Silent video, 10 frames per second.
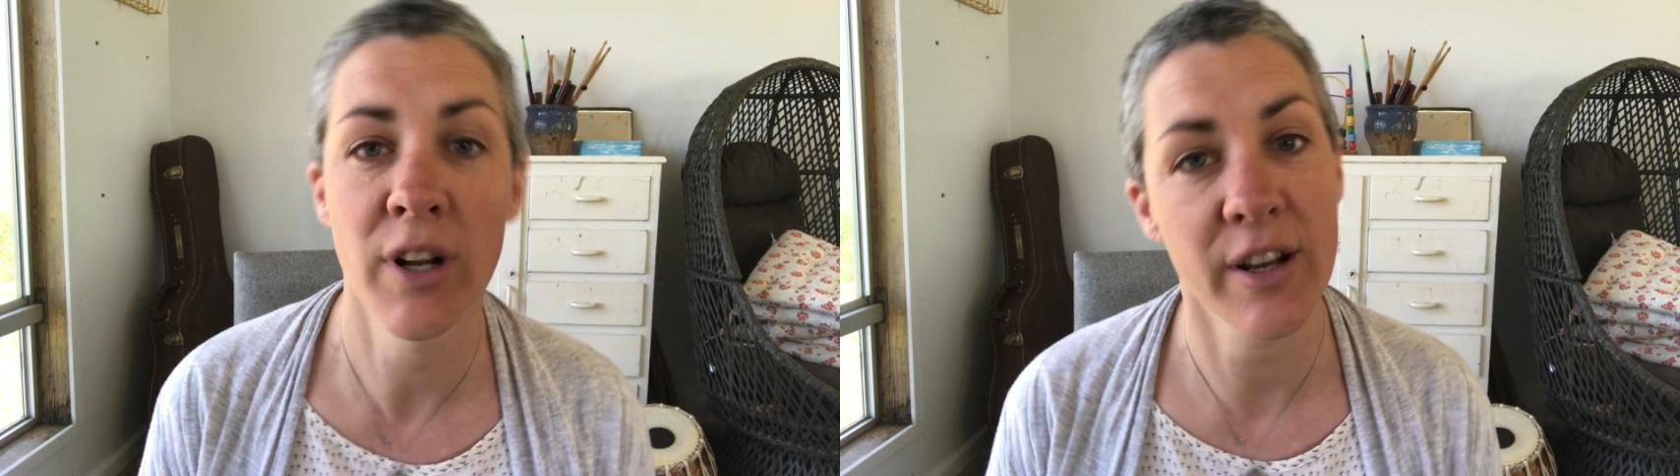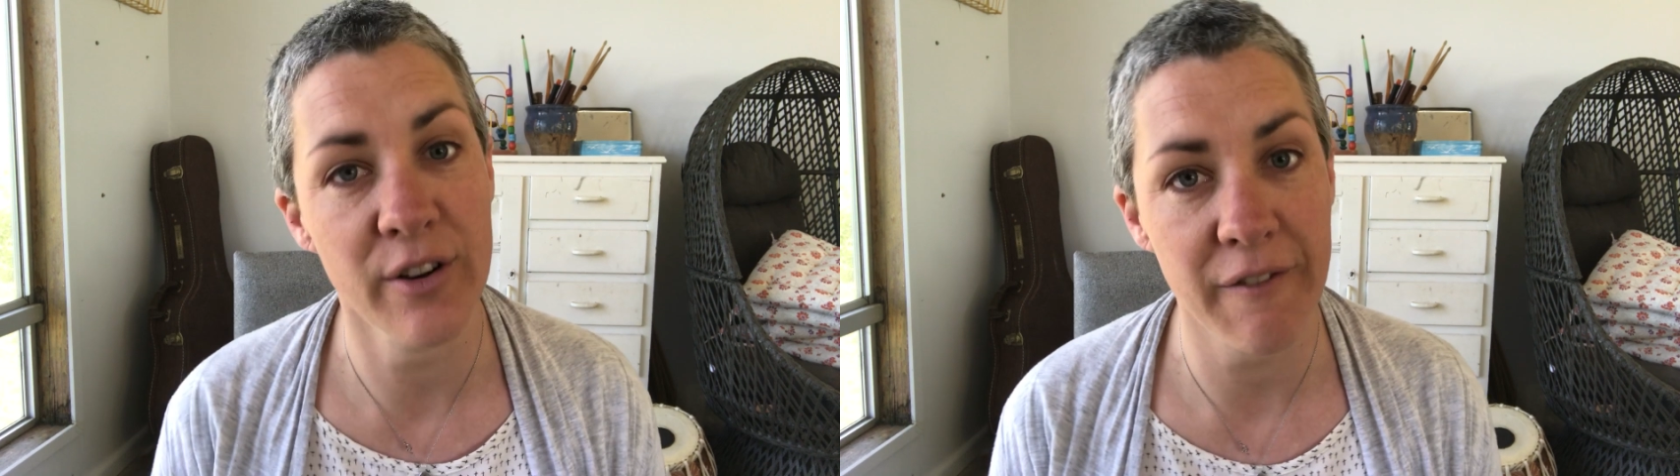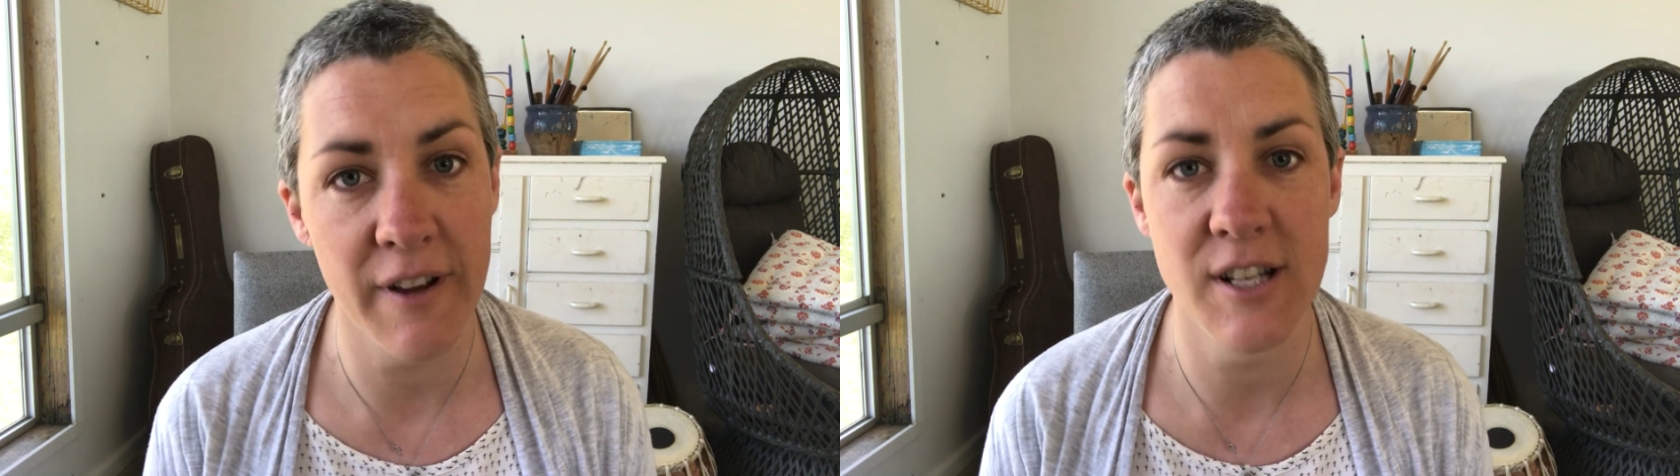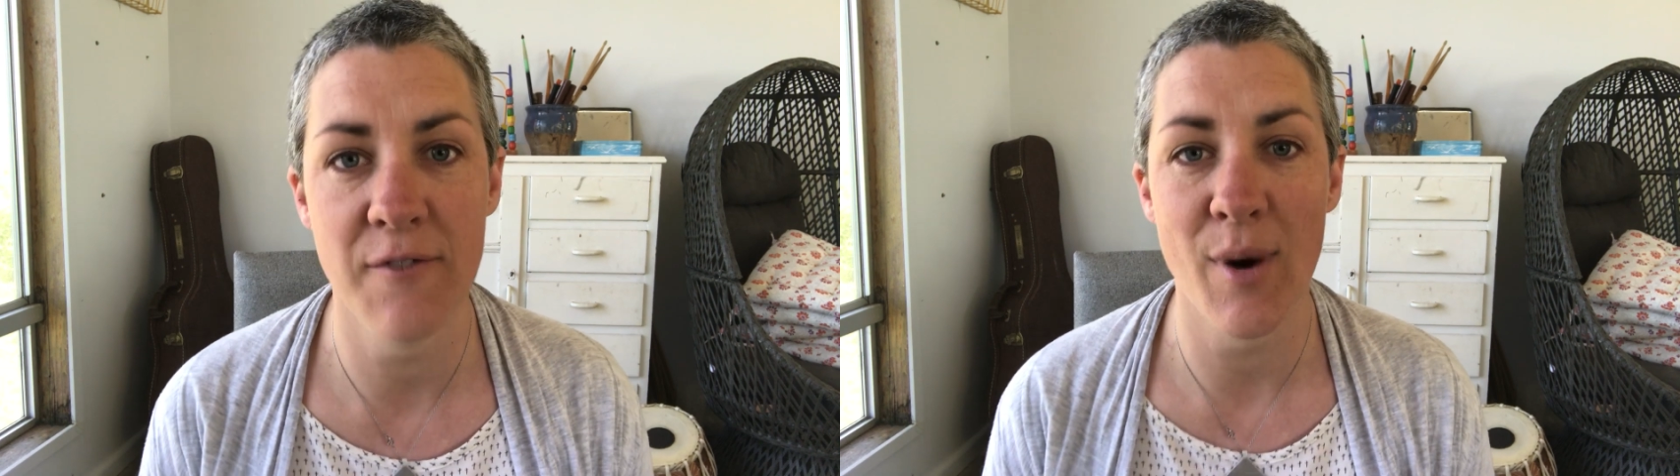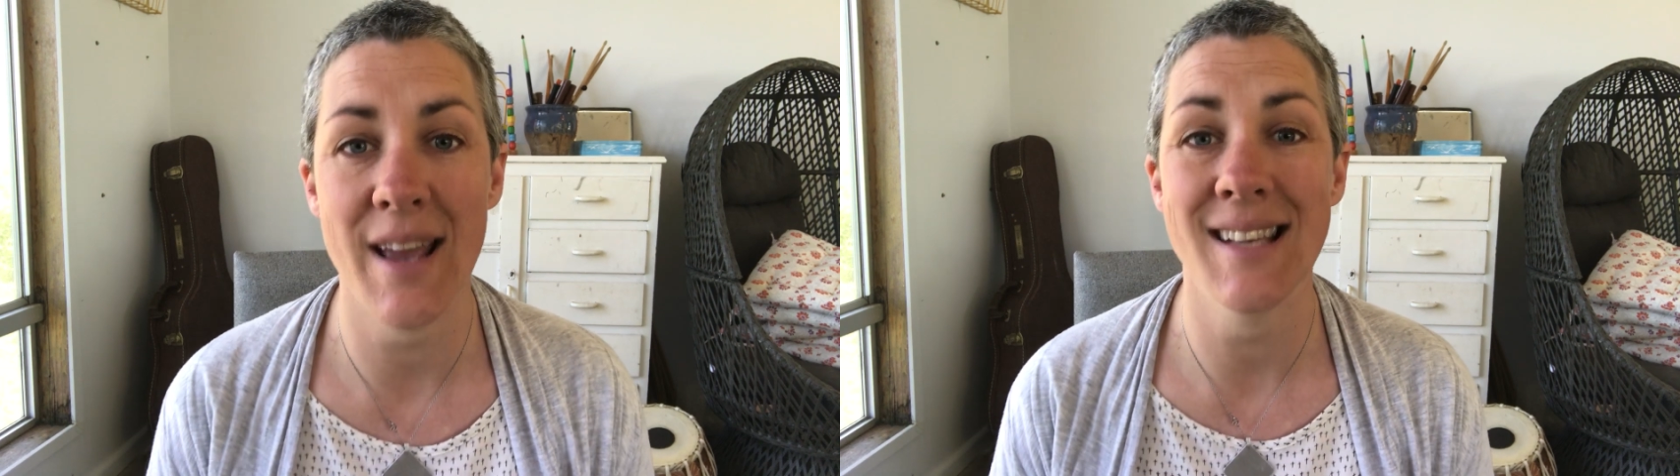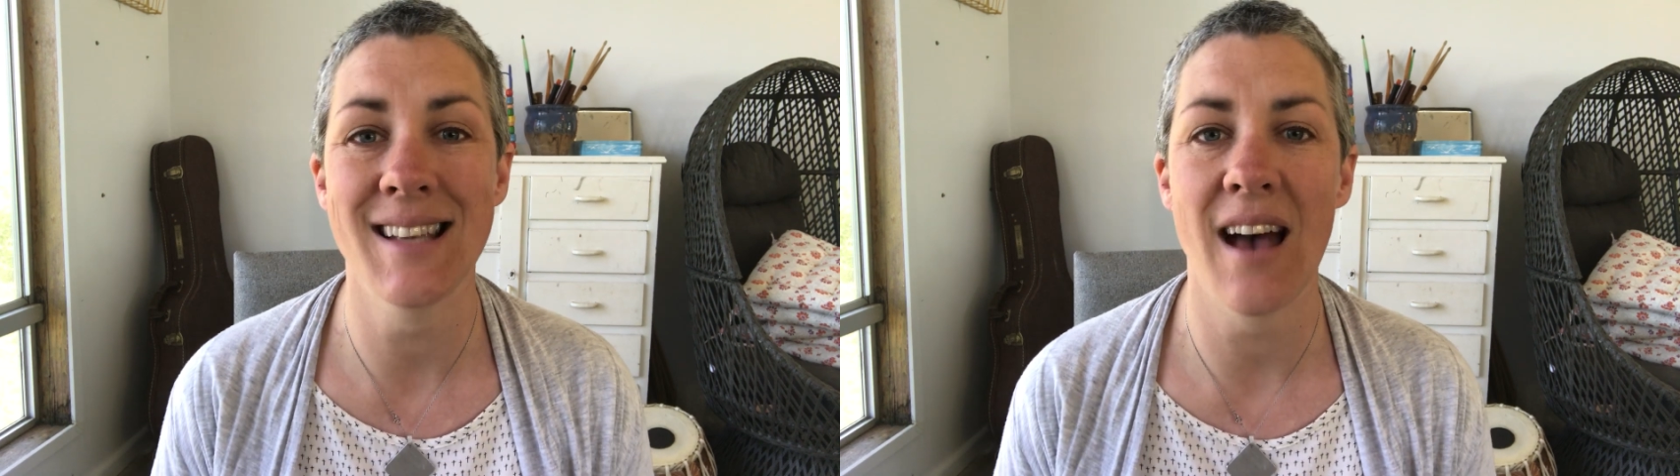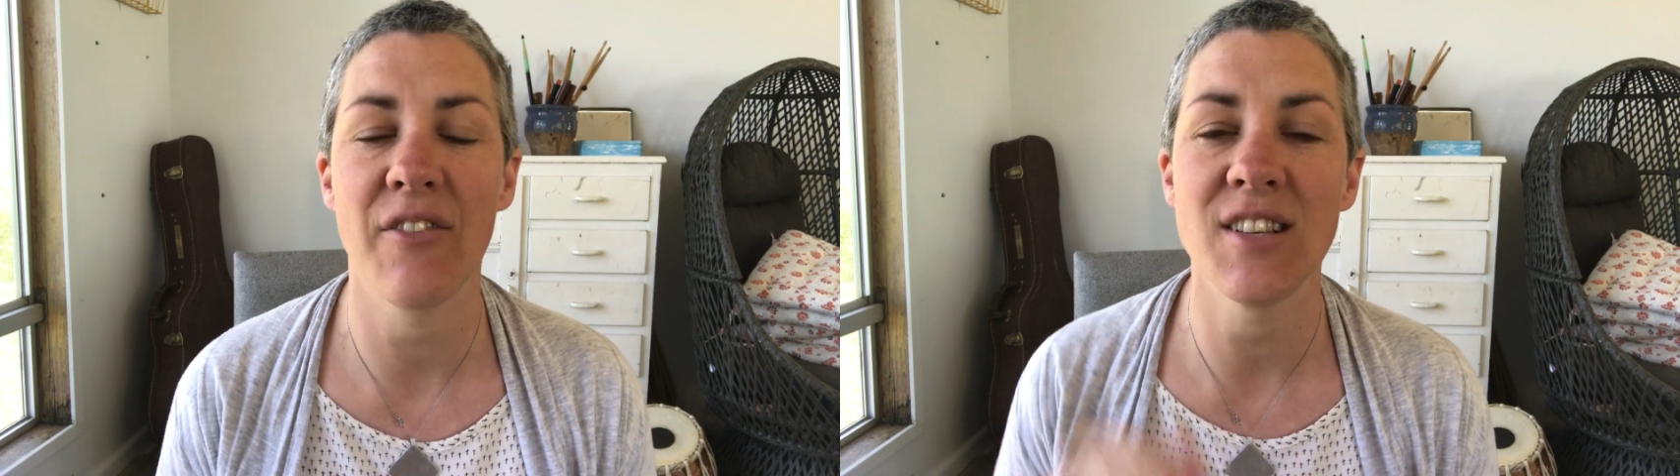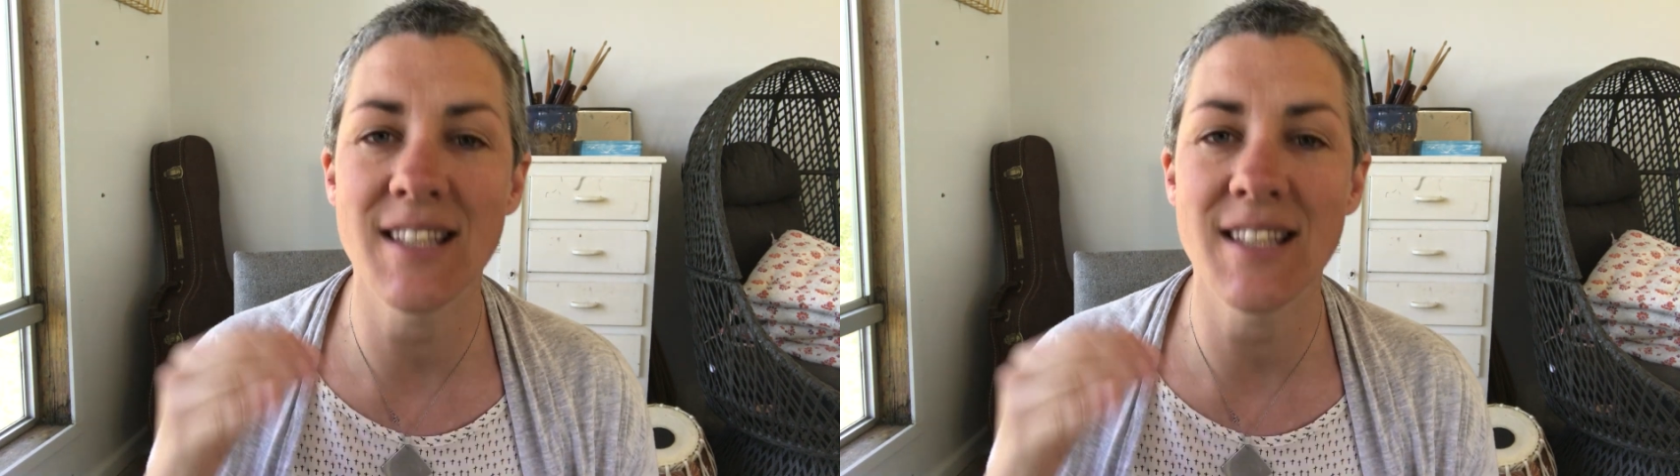good effective way is to have a